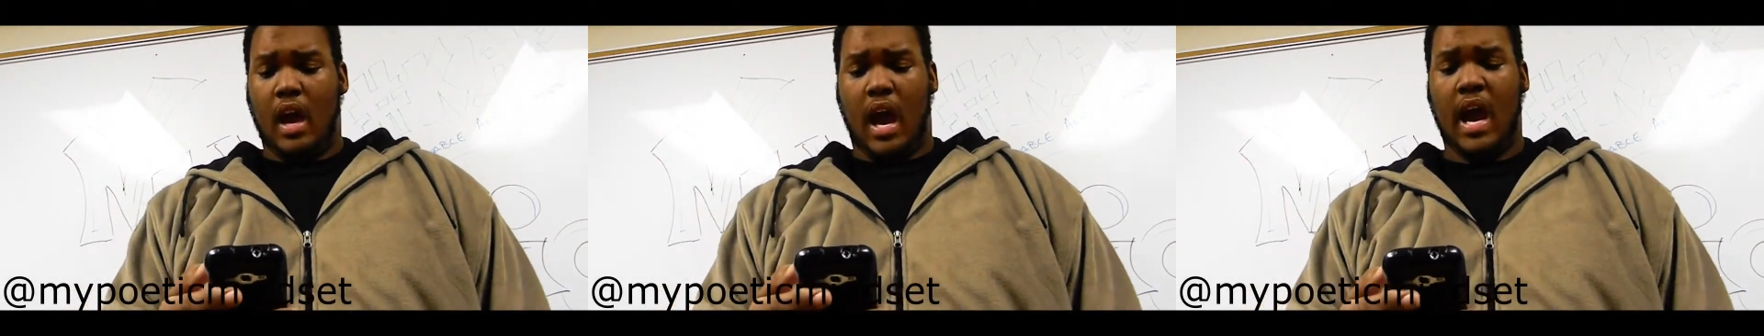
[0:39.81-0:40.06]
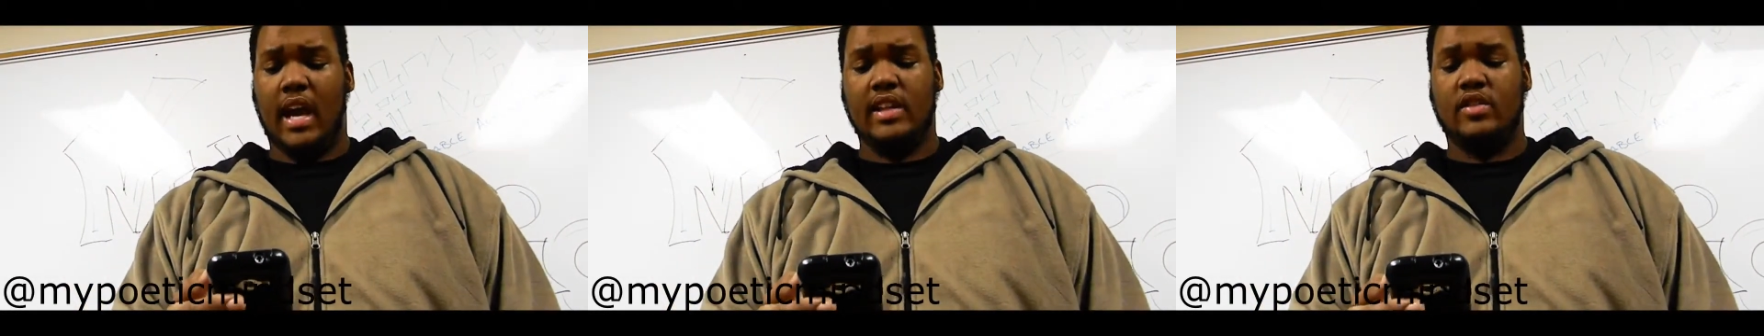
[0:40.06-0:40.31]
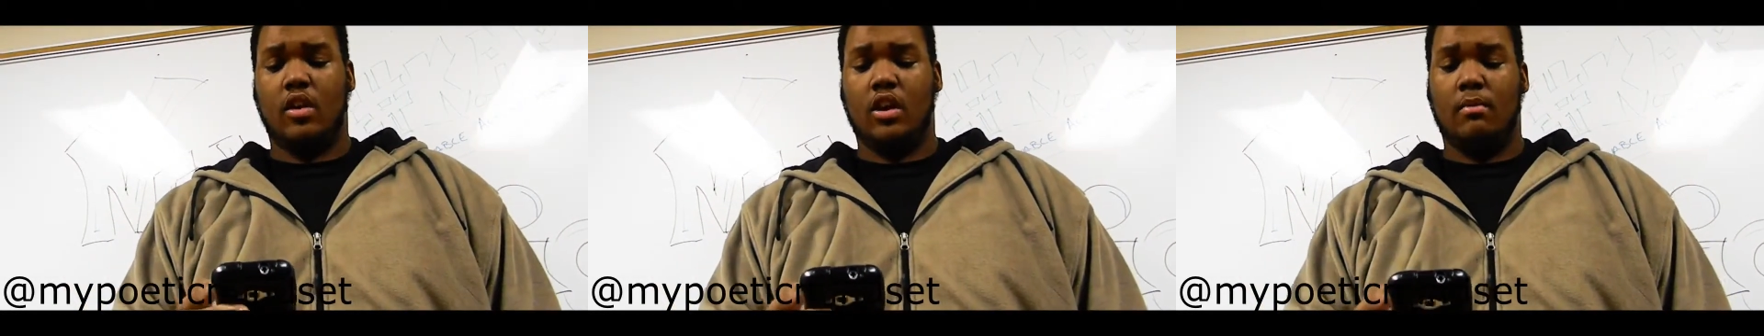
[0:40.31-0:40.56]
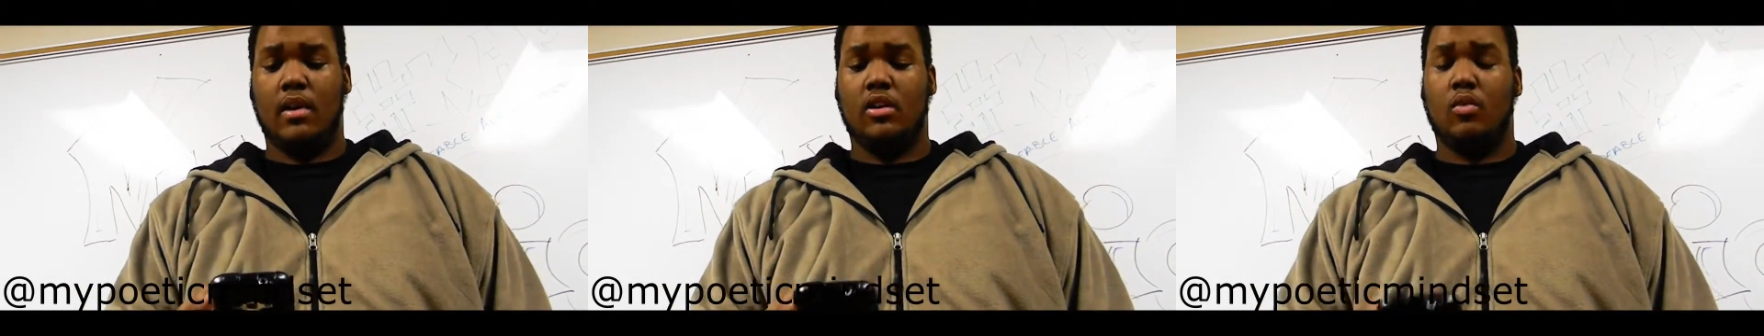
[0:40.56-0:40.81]
I ain't
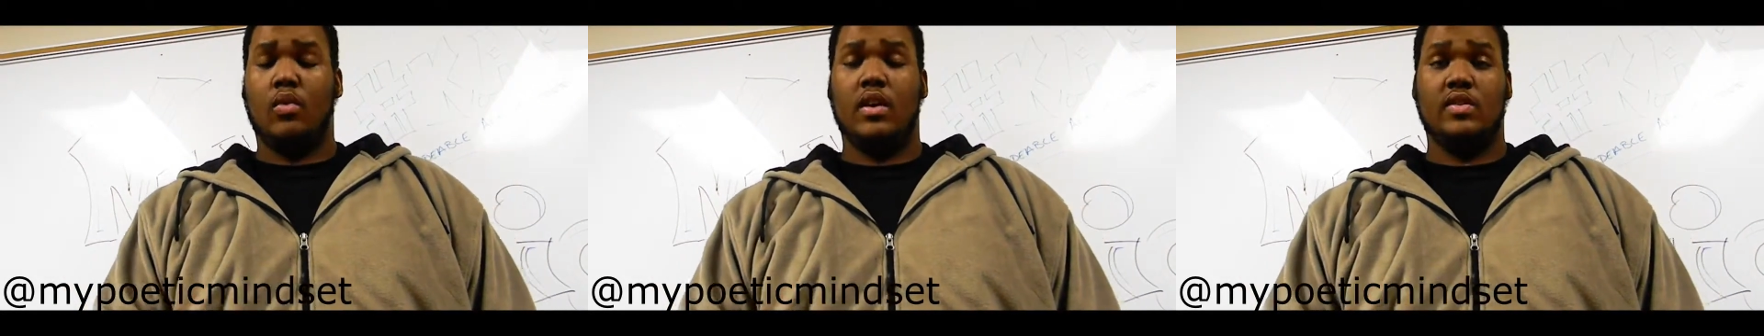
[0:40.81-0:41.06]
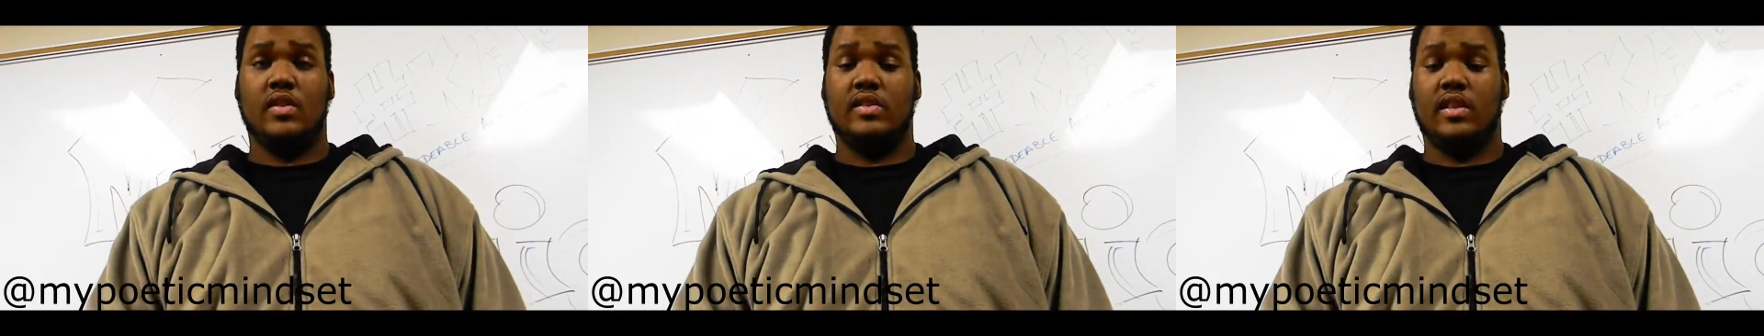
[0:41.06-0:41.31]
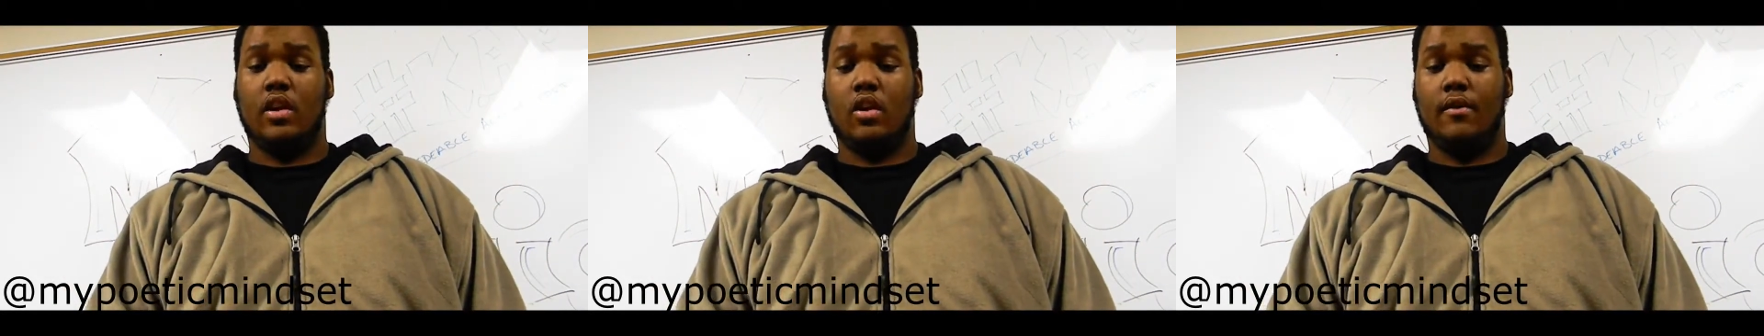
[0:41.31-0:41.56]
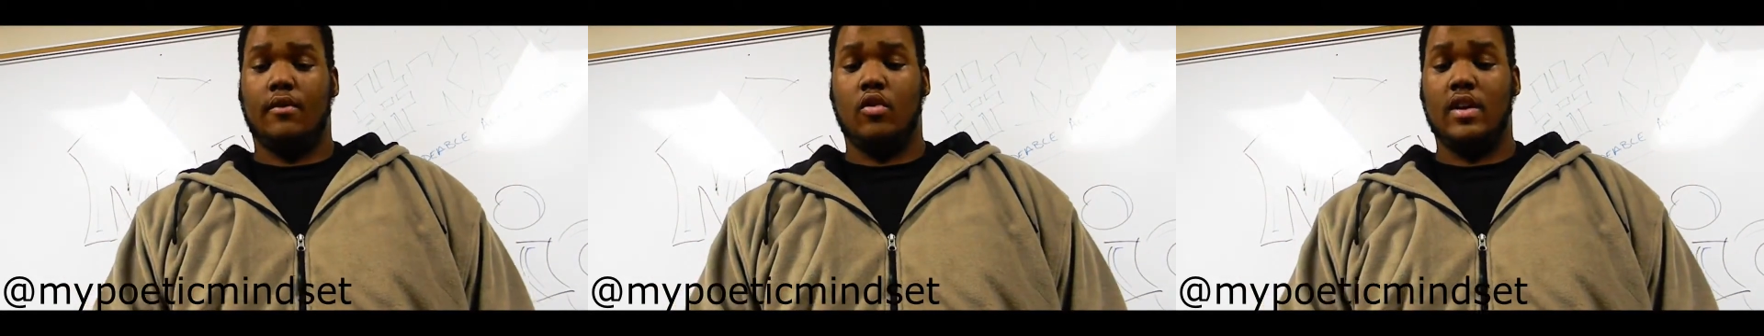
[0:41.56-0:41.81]
talking about the ones that stay
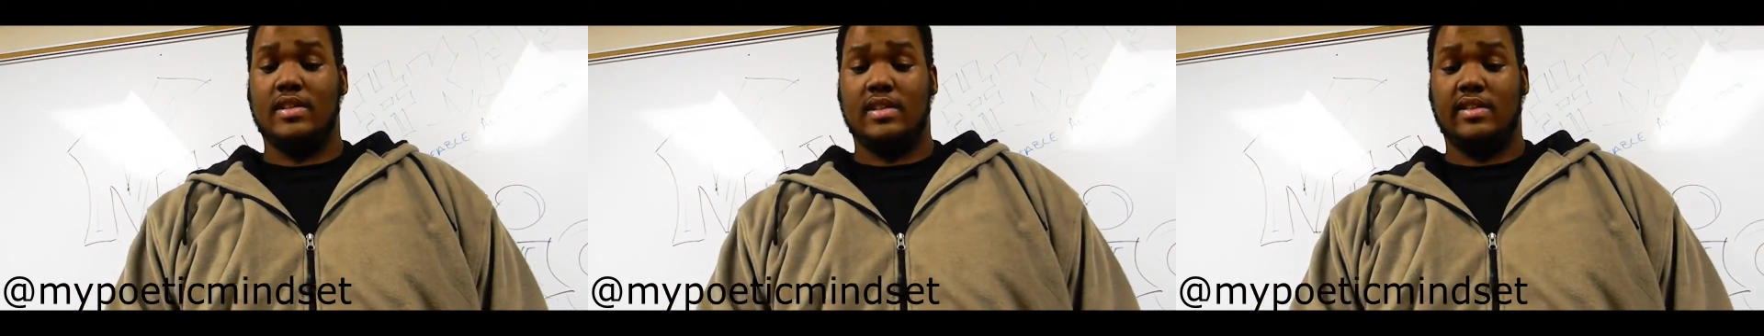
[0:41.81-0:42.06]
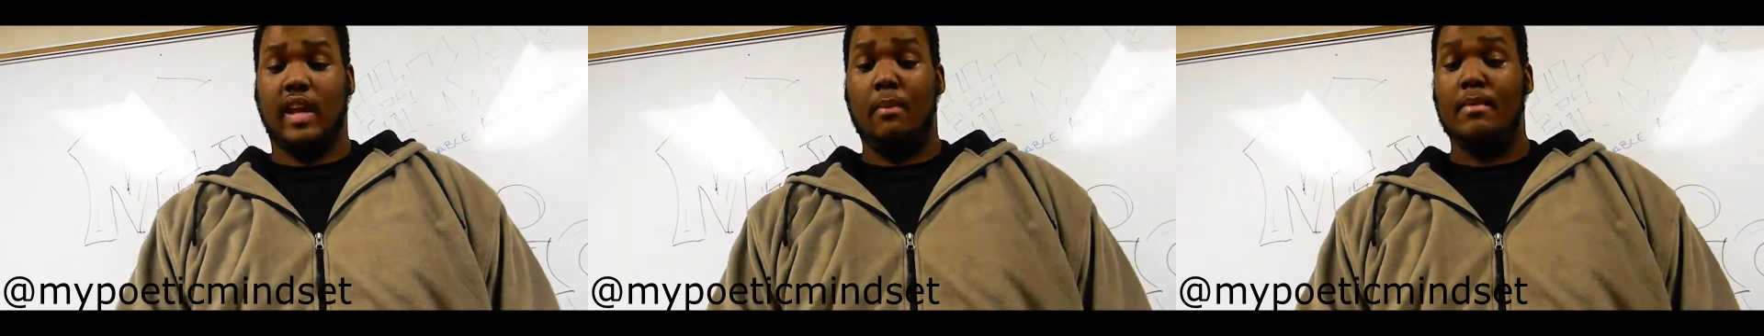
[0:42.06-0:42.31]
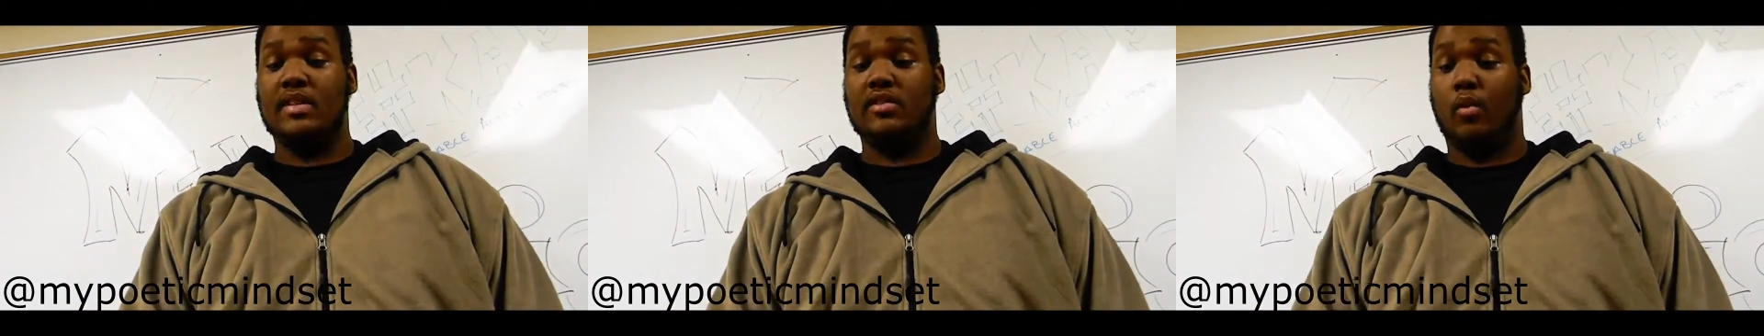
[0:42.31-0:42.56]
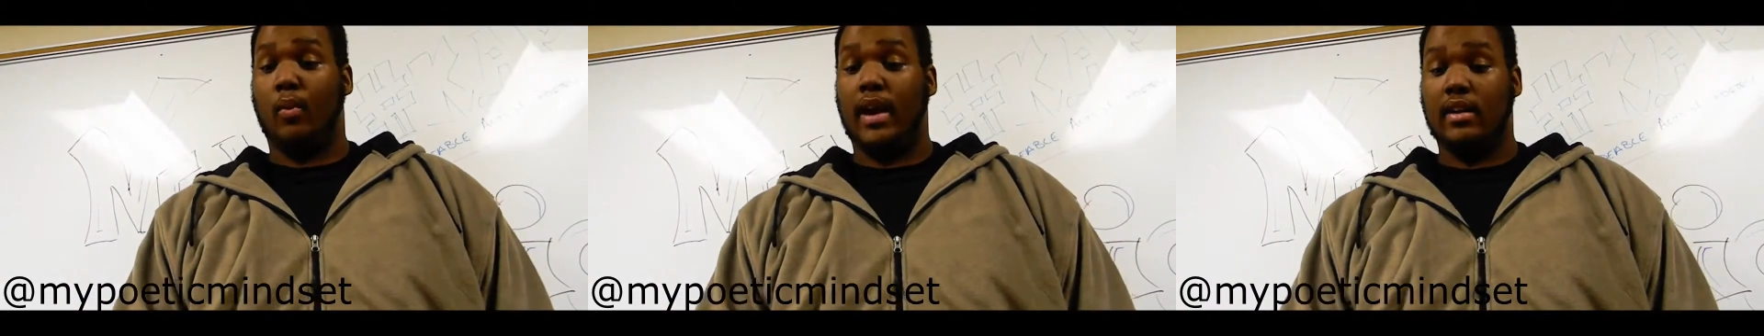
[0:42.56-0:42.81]
off course and stay
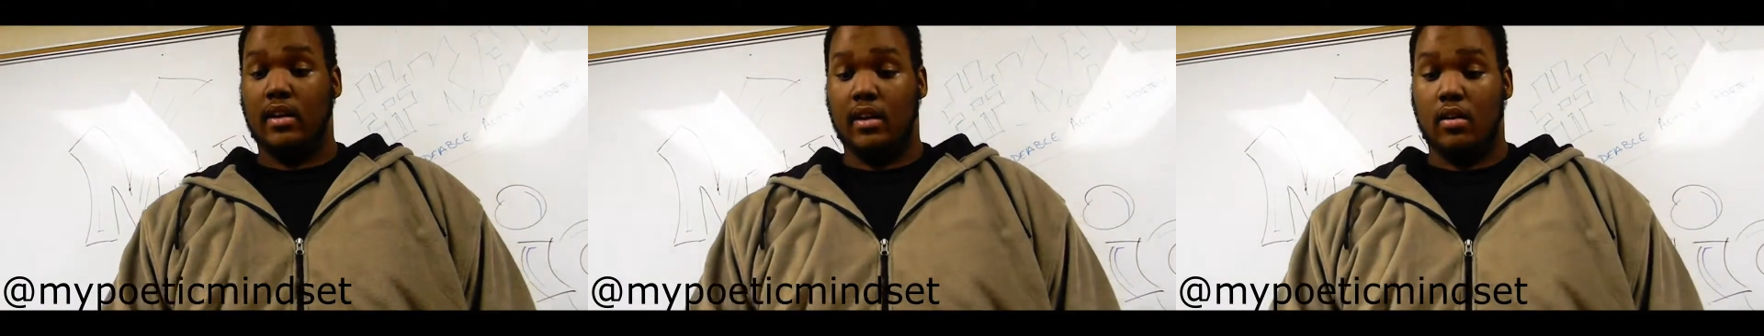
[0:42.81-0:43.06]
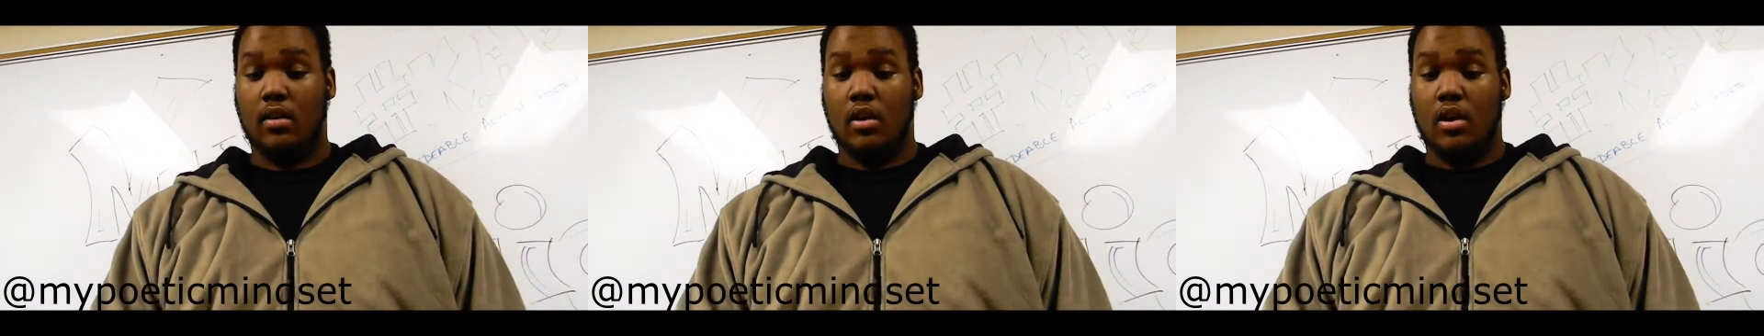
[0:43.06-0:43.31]
misdirected.